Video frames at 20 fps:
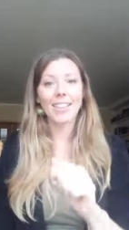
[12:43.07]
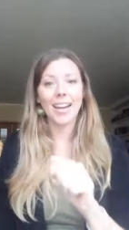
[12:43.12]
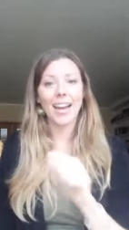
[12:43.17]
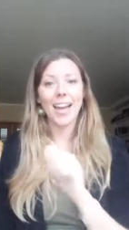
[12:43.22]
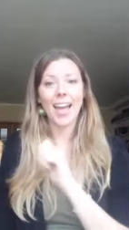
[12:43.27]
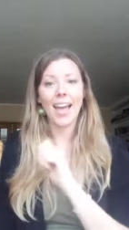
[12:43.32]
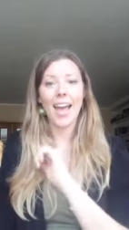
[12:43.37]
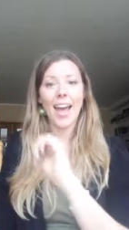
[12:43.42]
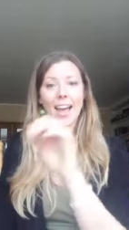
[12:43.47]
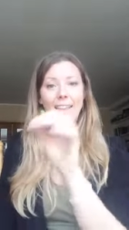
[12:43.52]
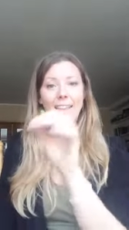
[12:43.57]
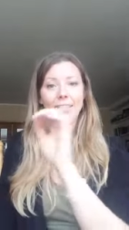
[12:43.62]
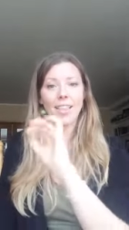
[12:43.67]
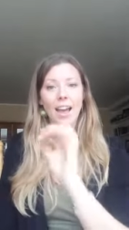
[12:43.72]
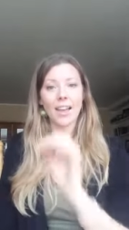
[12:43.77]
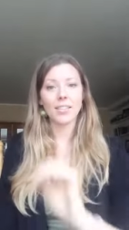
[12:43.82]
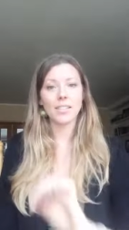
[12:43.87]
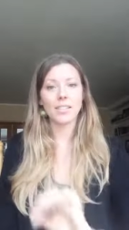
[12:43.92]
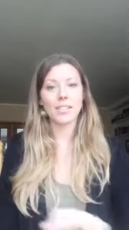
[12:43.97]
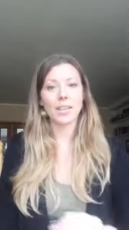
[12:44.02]
that I had
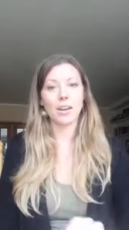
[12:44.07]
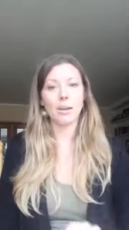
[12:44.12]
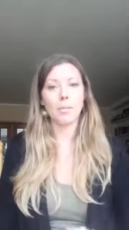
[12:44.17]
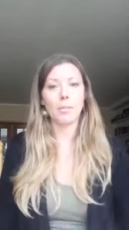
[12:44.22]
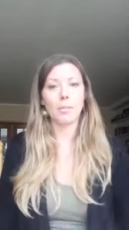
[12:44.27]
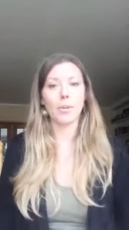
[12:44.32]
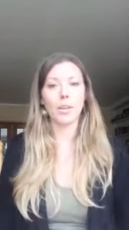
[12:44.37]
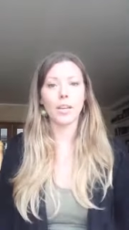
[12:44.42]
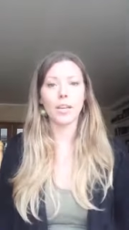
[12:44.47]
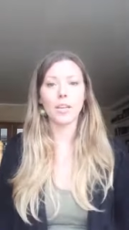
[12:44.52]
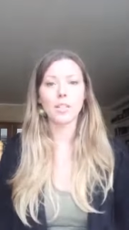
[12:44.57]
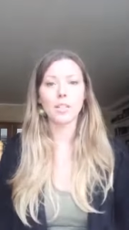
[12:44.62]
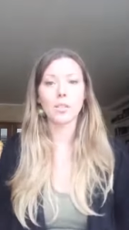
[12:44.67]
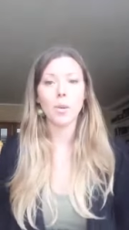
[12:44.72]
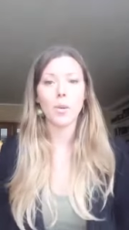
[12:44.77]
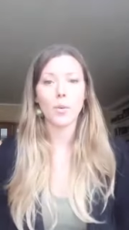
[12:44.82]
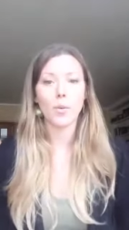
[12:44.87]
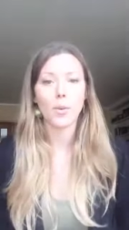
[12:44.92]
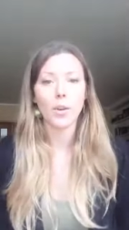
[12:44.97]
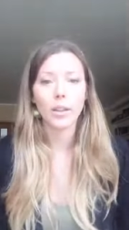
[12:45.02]
that ceremonious
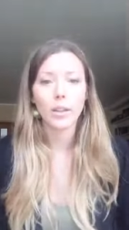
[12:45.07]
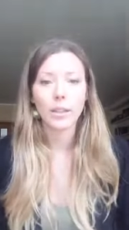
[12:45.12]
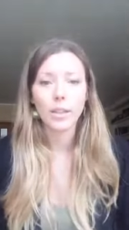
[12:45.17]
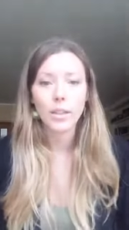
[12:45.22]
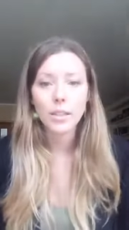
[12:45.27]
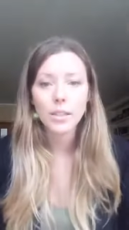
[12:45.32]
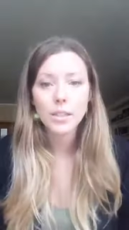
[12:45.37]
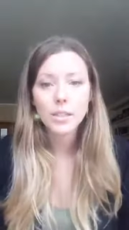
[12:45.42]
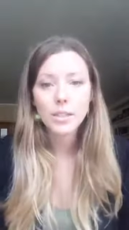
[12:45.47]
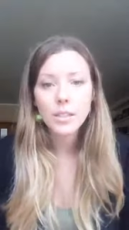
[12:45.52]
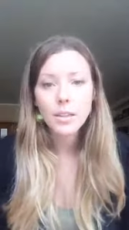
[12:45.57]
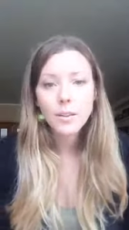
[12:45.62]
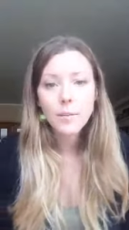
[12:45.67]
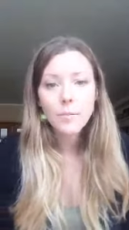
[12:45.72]
release.